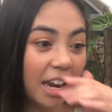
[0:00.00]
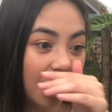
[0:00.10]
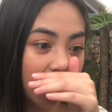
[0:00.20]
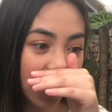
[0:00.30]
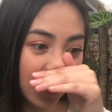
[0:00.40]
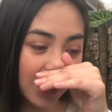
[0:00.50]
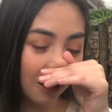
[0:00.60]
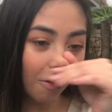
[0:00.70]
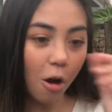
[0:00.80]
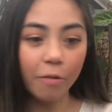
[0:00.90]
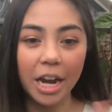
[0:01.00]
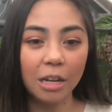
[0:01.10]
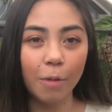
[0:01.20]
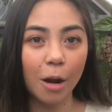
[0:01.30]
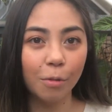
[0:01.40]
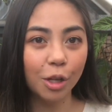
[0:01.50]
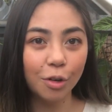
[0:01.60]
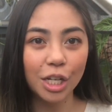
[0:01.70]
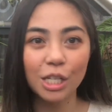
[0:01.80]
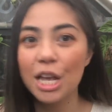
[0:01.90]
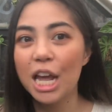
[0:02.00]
and they just grow anywhere, whether it's